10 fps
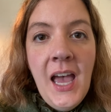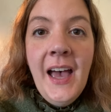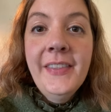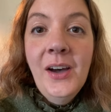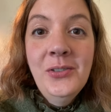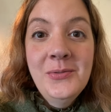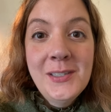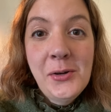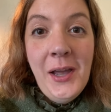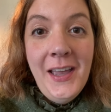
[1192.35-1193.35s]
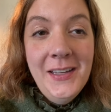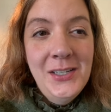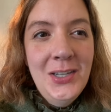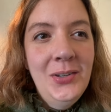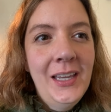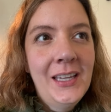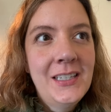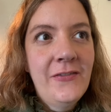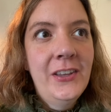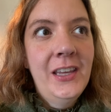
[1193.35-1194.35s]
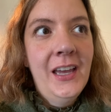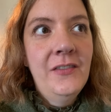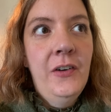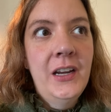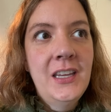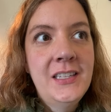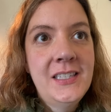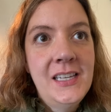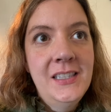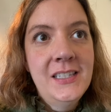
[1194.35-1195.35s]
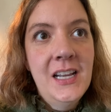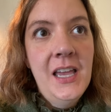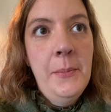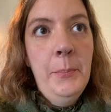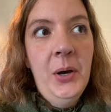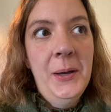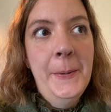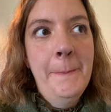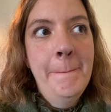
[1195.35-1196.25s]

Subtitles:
And that one was okay too. Like it definitely had funny scenes in it, but